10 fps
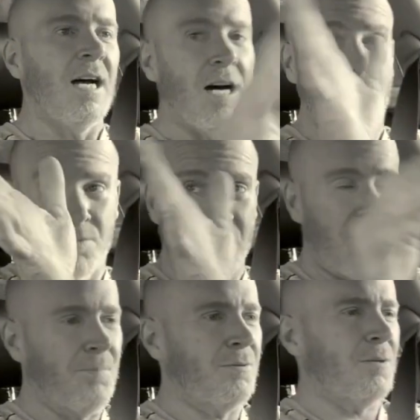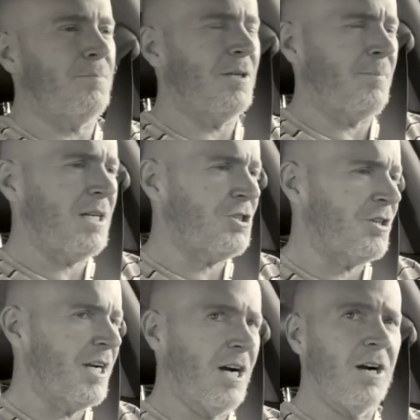I'll put a picture
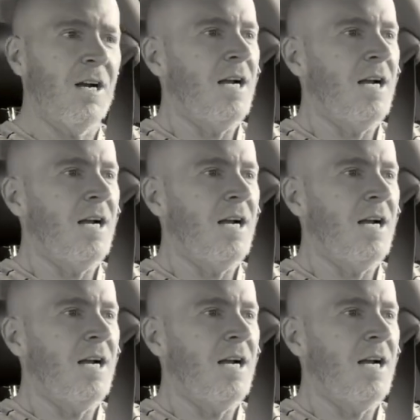here.